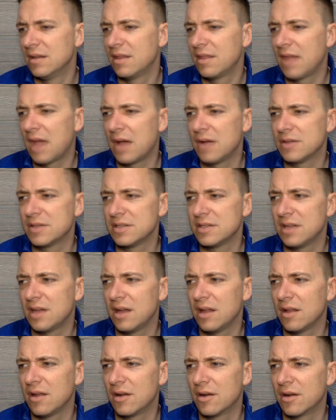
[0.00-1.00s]
thousand
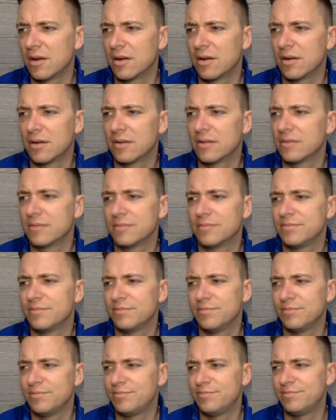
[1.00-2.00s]
dollar
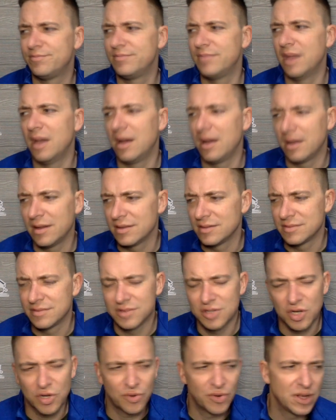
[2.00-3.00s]
uh,
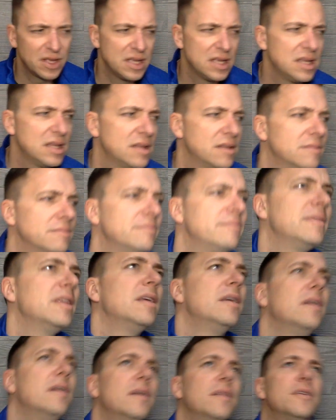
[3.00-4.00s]
decree, and
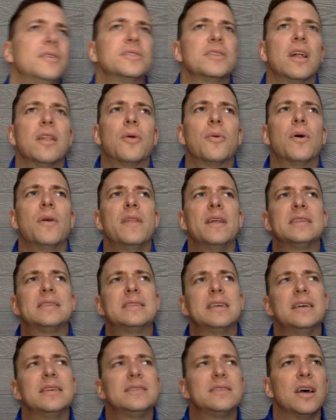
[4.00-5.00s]
there's another one that
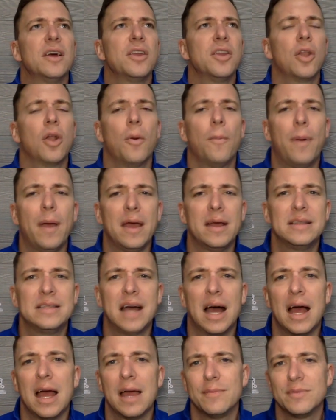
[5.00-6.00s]
says uh, you don't pay a
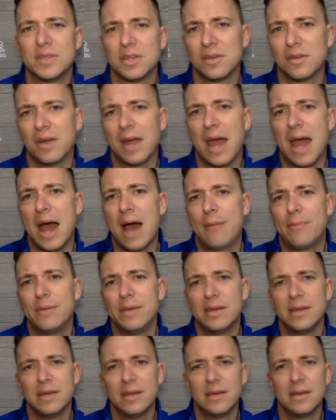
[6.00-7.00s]
dime you're
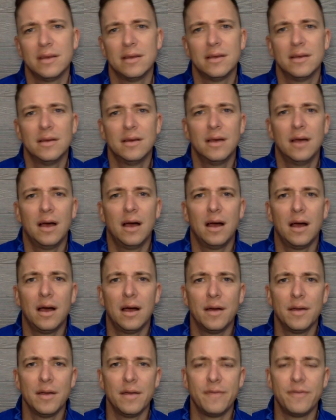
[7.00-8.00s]
happy.
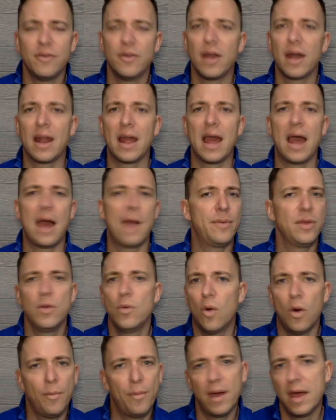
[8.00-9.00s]
if you're not happy,
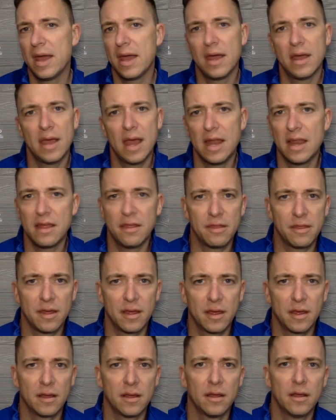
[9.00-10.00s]
you won't pay
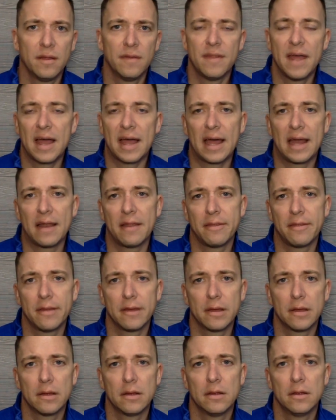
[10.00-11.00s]
anything. That kind of
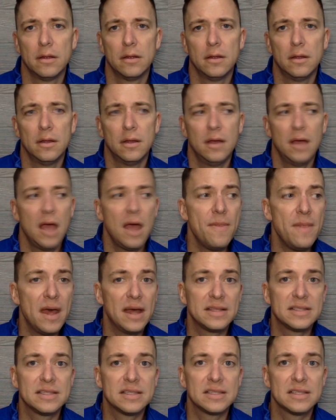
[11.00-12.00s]
thing. And
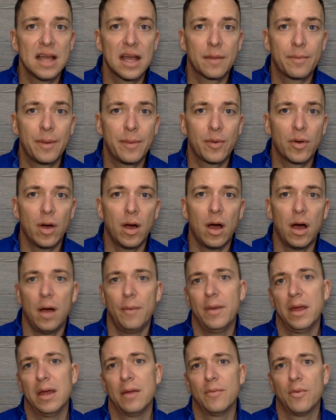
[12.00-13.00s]
that's exact. People go,
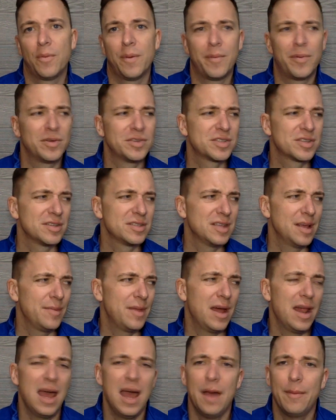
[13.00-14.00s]
oh man, people are just gonna say I'm
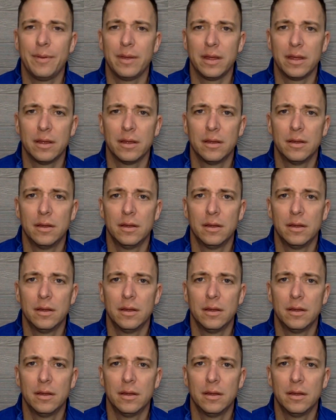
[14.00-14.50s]
not happy.